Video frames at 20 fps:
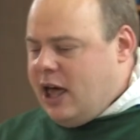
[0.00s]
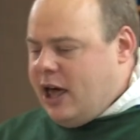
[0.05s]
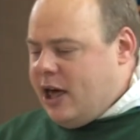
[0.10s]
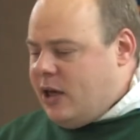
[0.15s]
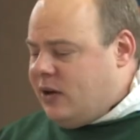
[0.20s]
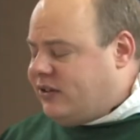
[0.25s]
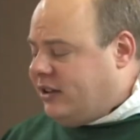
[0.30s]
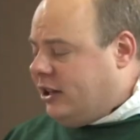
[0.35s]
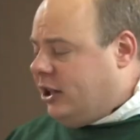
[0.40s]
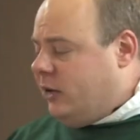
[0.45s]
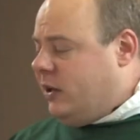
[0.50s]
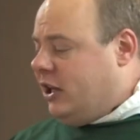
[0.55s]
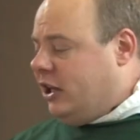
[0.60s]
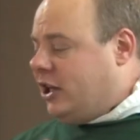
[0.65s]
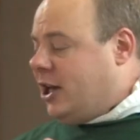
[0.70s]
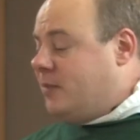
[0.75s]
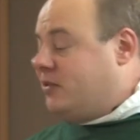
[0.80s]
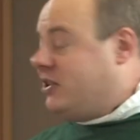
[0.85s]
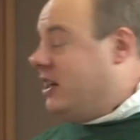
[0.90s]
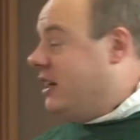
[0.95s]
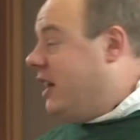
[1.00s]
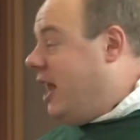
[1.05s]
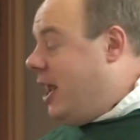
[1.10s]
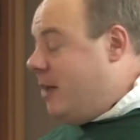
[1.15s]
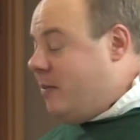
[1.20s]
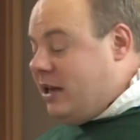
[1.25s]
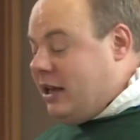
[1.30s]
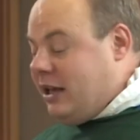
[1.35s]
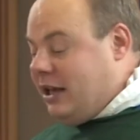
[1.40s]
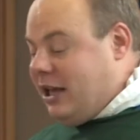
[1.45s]
Interestingly, when it comes to
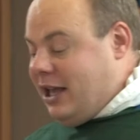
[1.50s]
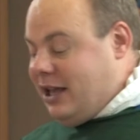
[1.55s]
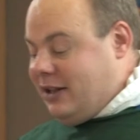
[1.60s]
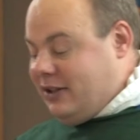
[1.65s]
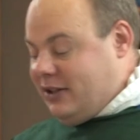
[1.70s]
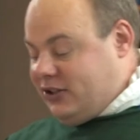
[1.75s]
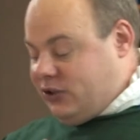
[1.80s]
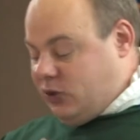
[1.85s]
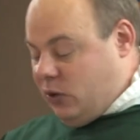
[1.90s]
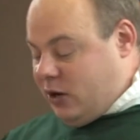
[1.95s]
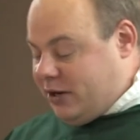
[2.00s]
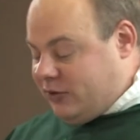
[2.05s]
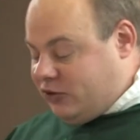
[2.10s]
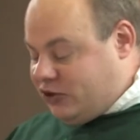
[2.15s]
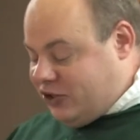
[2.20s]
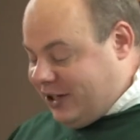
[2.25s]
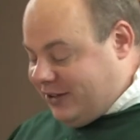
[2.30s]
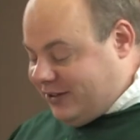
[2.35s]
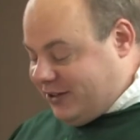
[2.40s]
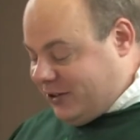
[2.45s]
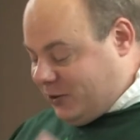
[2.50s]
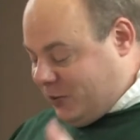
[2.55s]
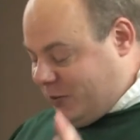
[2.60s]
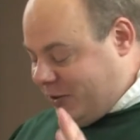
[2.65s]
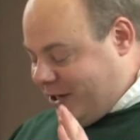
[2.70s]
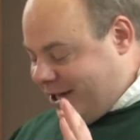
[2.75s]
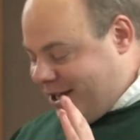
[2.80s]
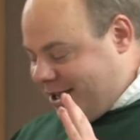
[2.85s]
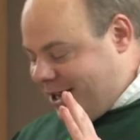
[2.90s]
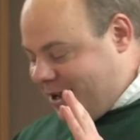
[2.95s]
naming in the story of Jesus, we
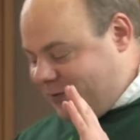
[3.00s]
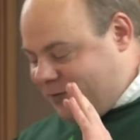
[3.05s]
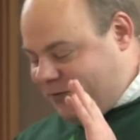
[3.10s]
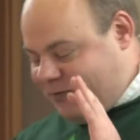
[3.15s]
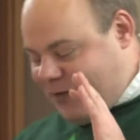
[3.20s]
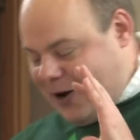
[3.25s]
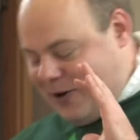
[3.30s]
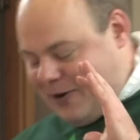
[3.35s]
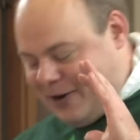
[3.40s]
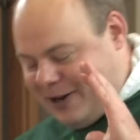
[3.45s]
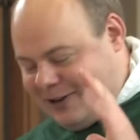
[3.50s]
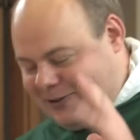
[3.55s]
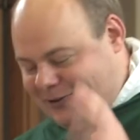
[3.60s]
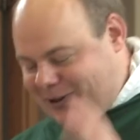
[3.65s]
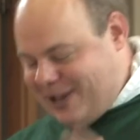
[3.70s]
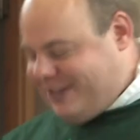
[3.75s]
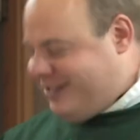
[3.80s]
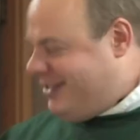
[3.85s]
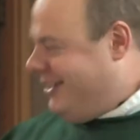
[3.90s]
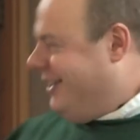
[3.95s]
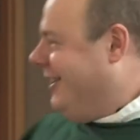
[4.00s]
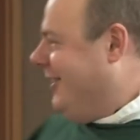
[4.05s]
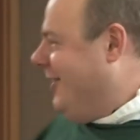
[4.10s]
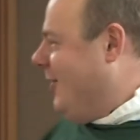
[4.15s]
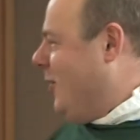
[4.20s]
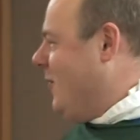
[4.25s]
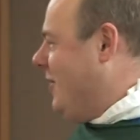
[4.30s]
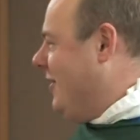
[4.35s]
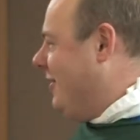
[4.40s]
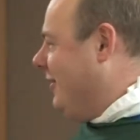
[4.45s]
get a very great scene
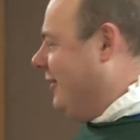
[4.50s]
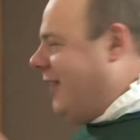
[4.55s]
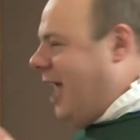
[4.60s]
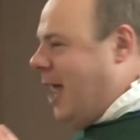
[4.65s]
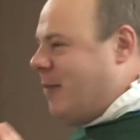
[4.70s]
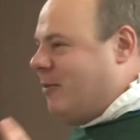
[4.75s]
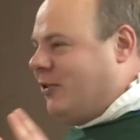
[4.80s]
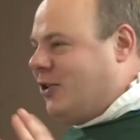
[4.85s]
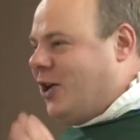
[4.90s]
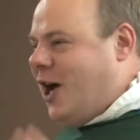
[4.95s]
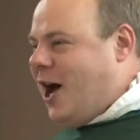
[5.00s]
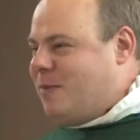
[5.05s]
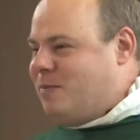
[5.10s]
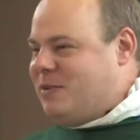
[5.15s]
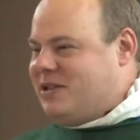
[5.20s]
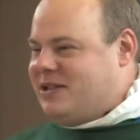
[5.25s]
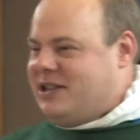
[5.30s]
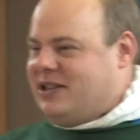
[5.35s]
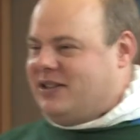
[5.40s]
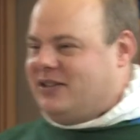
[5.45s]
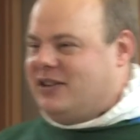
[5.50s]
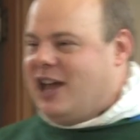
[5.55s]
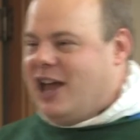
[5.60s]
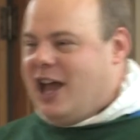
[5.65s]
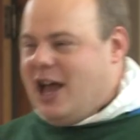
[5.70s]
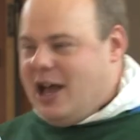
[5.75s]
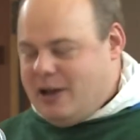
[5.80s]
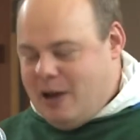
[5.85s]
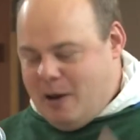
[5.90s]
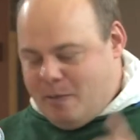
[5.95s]
here, this Lamb of God business.
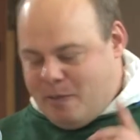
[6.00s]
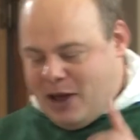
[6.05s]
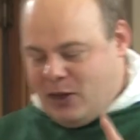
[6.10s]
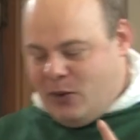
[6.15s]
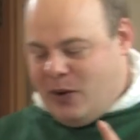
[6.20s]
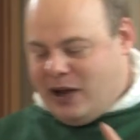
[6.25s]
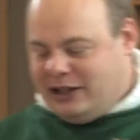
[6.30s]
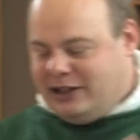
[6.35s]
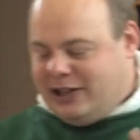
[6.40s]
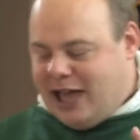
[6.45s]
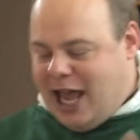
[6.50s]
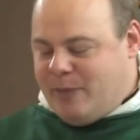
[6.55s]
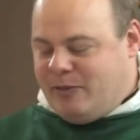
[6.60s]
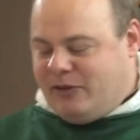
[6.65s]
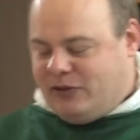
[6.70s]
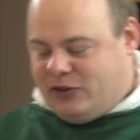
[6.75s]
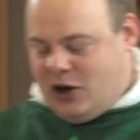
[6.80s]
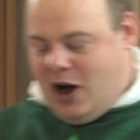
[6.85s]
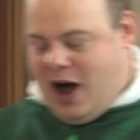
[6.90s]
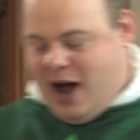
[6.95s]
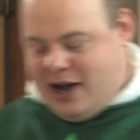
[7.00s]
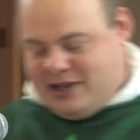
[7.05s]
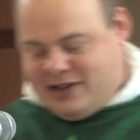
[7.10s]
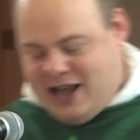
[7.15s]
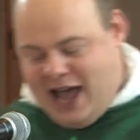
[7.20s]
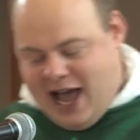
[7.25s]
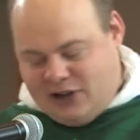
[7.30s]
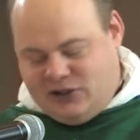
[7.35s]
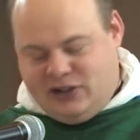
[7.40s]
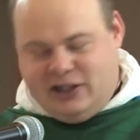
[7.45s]
Now, by the way, Lamb of God is
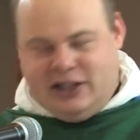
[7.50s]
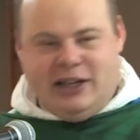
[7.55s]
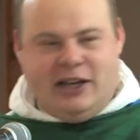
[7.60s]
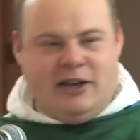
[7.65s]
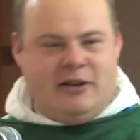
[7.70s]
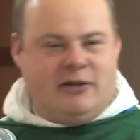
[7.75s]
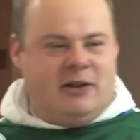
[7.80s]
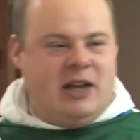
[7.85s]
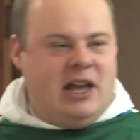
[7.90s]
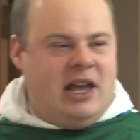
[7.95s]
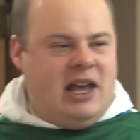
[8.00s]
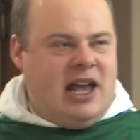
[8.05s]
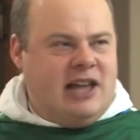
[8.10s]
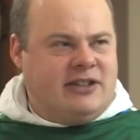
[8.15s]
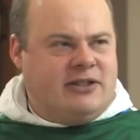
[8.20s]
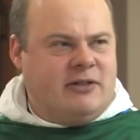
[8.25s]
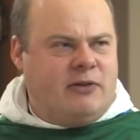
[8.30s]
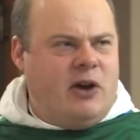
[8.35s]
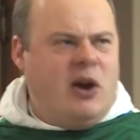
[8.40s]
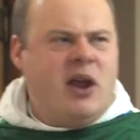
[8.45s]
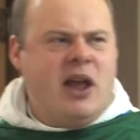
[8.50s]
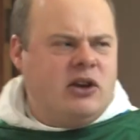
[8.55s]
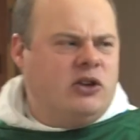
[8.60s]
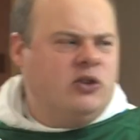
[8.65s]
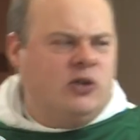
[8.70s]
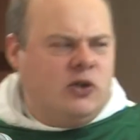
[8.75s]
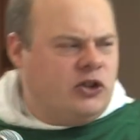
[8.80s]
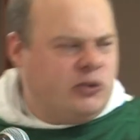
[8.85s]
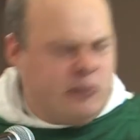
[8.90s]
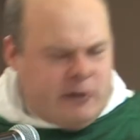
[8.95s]
actually a, it's a very
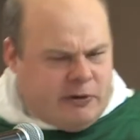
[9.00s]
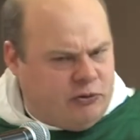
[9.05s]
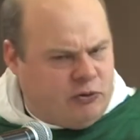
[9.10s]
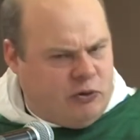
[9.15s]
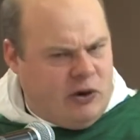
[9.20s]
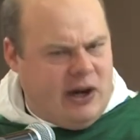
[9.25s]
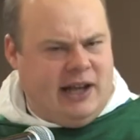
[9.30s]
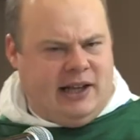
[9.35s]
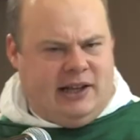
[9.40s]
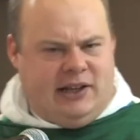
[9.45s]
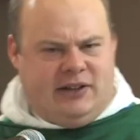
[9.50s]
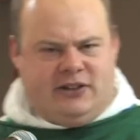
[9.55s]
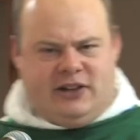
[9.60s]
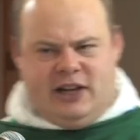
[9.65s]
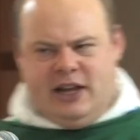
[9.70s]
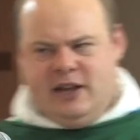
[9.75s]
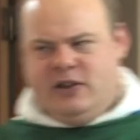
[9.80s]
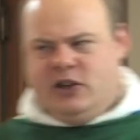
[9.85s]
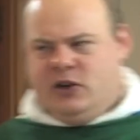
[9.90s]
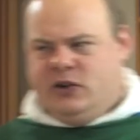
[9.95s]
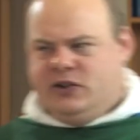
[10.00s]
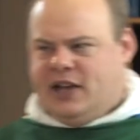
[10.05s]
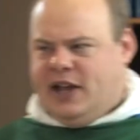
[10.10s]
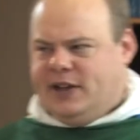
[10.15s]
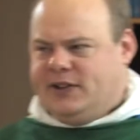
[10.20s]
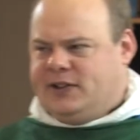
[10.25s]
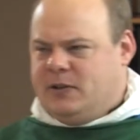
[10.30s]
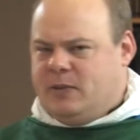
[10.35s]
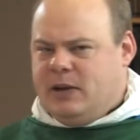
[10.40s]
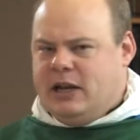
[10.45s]
unusual phrase in the New
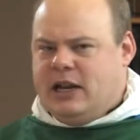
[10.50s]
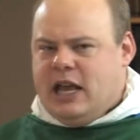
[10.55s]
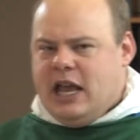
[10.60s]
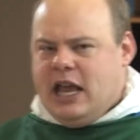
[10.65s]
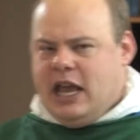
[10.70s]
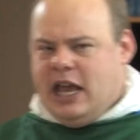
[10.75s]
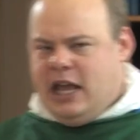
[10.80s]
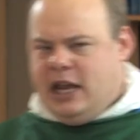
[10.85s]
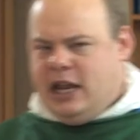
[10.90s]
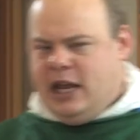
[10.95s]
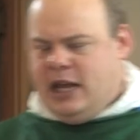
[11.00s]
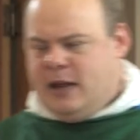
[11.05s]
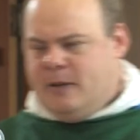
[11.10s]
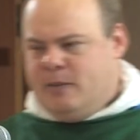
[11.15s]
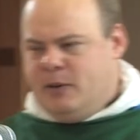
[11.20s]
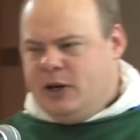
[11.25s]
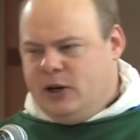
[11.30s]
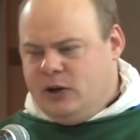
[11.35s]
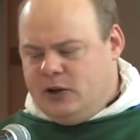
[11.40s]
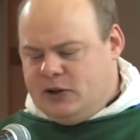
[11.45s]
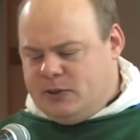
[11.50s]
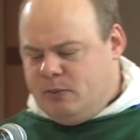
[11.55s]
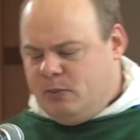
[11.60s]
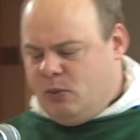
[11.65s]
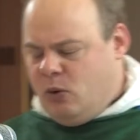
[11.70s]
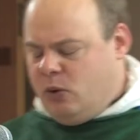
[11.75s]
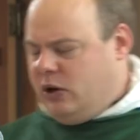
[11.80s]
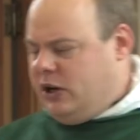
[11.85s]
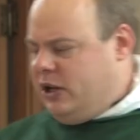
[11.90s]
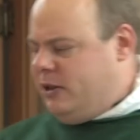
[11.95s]
Testament. It, it appears
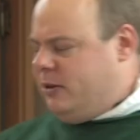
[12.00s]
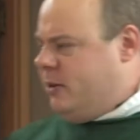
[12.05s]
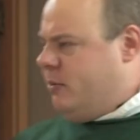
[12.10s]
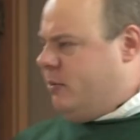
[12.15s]
more in